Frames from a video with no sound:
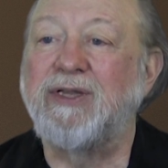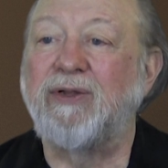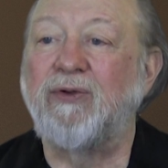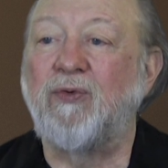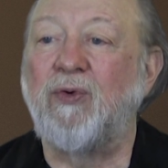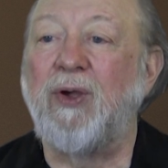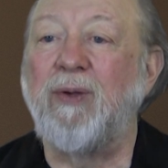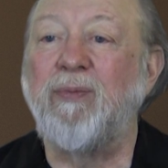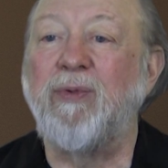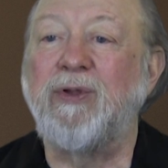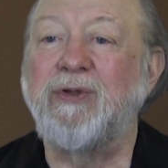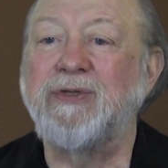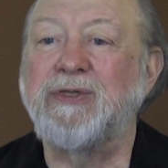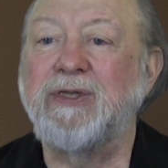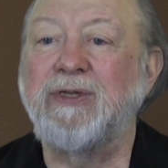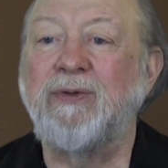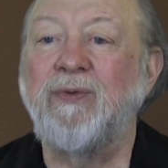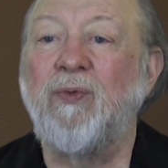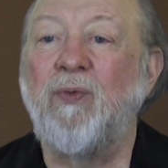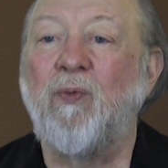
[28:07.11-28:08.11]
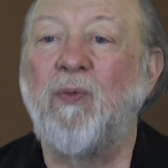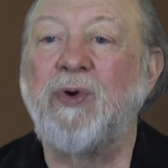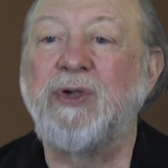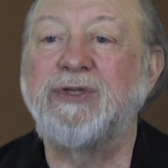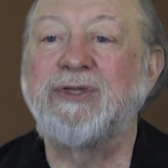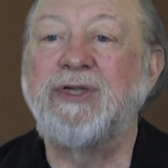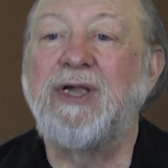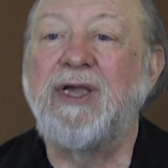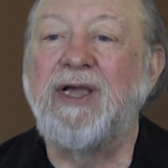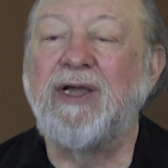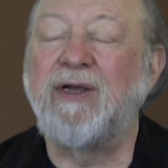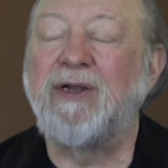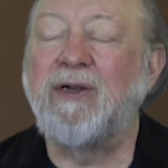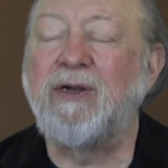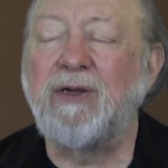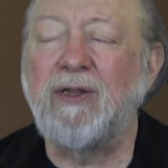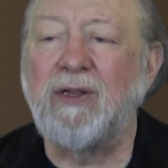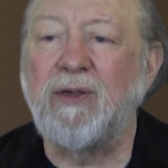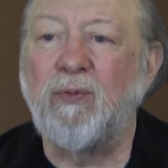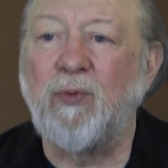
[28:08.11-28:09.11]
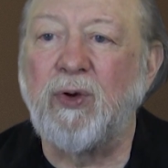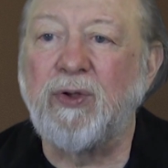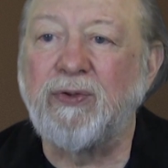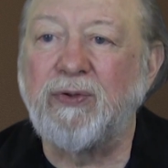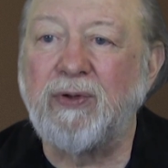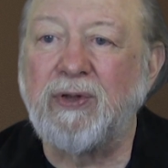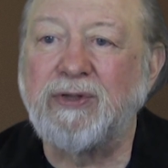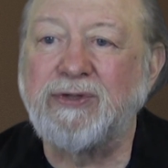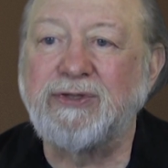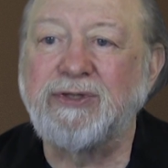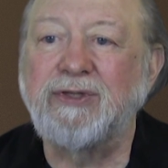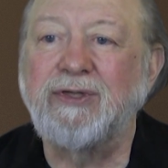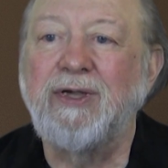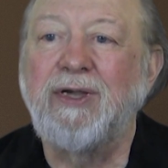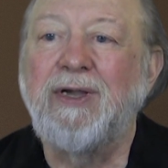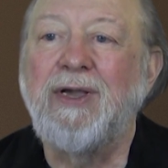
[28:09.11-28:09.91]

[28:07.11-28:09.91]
that Crepuzin was utterly worthless.